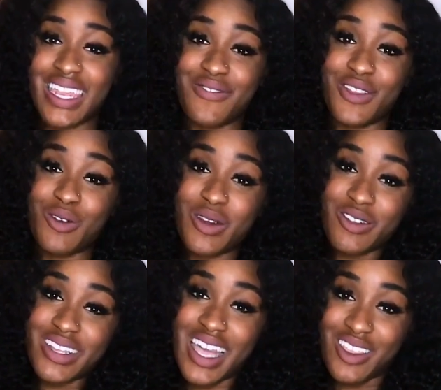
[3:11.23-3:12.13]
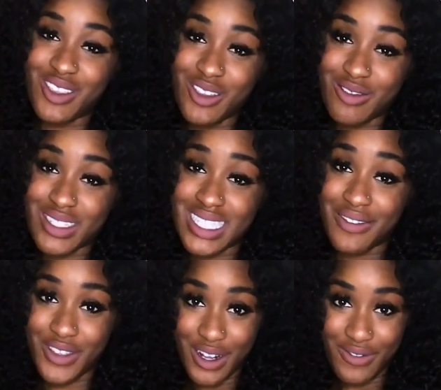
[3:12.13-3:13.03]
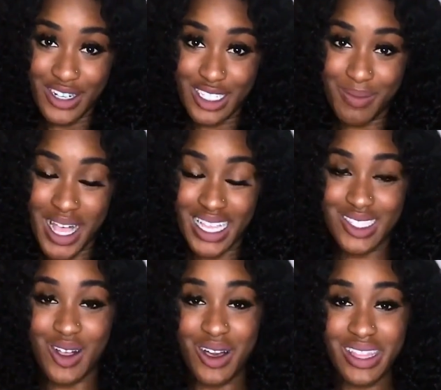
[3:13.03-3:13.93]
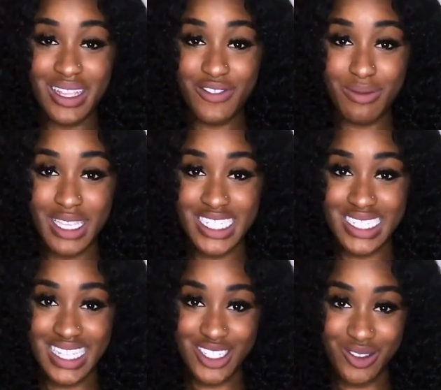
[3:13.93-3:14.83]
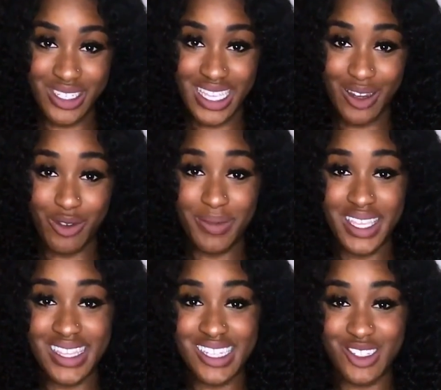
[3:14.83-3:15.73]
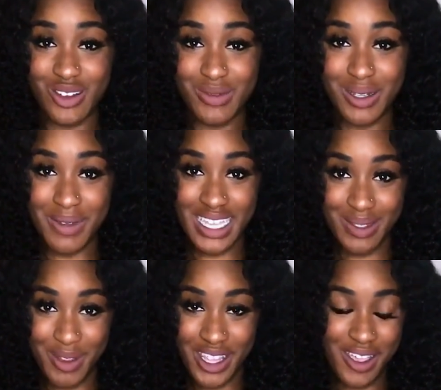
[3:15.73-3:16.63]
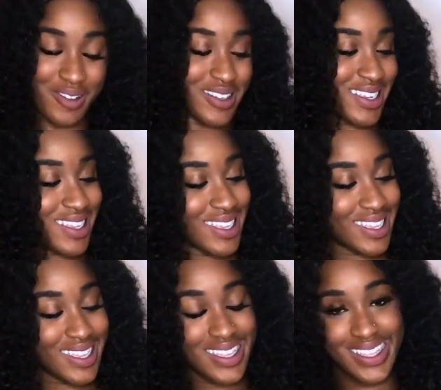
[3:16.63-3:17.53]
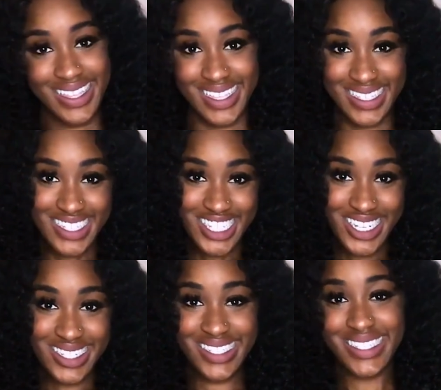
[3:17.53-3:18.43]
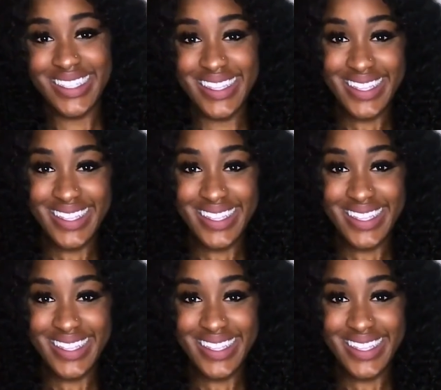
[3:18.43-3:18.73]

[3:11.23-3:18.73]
And if you're wondering how you can receive your first box, all the information that you'll need will be in the description box below. Cheers!